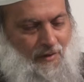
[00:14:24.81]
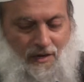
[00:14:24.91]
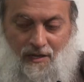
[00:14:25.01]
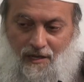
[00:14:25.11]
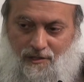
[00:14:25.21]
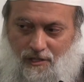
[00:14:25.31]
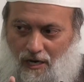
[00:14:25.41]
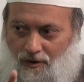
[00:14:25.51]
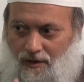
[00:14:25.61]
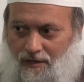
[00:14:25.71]
and he is
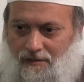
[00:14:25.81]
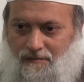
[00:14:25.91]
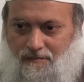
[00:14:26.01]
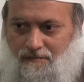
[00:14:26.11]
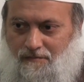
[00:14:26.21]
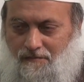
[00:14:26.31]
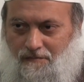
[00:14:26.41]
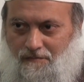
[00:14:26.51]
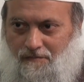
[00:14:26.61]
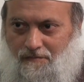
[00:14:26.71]
going
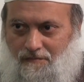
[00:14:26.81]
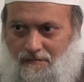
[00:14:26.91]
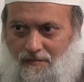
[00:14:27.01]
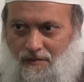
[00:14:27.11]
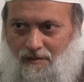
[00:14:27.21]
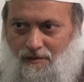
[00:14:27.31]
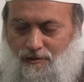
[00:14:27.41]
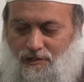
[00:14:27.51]
to